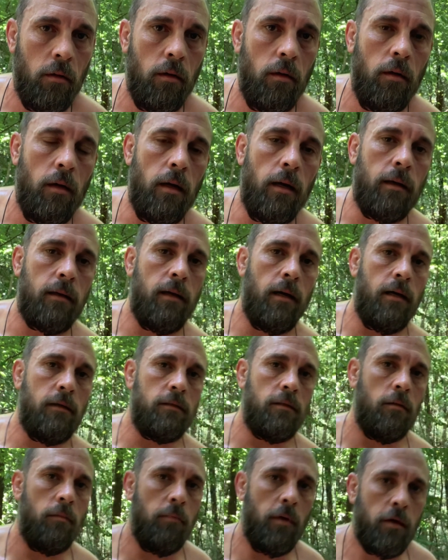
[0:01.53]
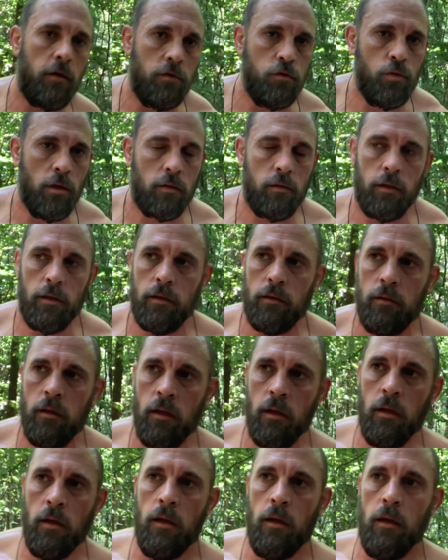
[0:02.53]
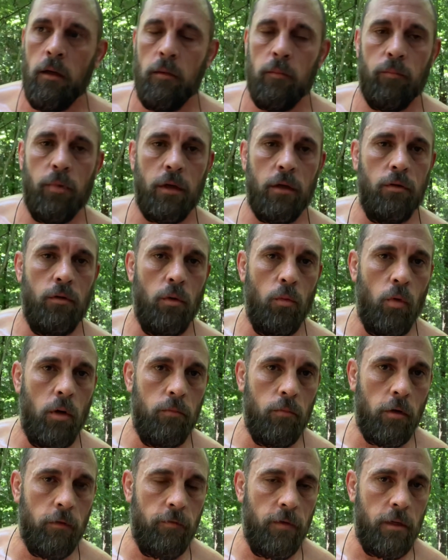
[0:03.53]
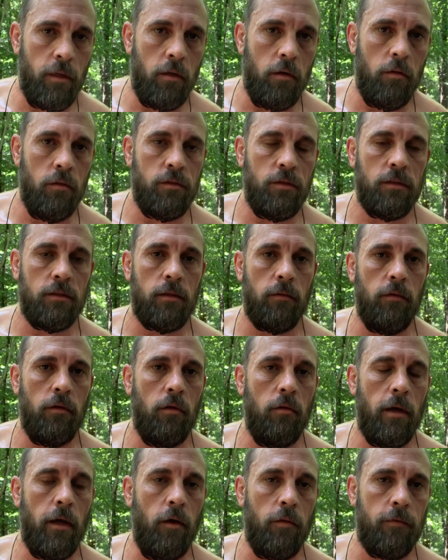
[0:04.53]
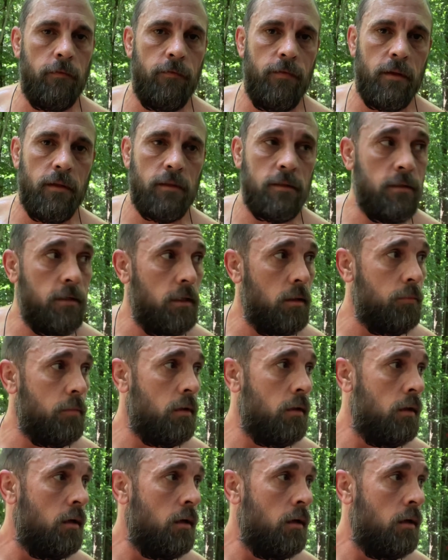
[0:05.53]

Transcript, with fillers: All right, guys, American Trucker here, bringing you one more video, just a little health and fitness tip.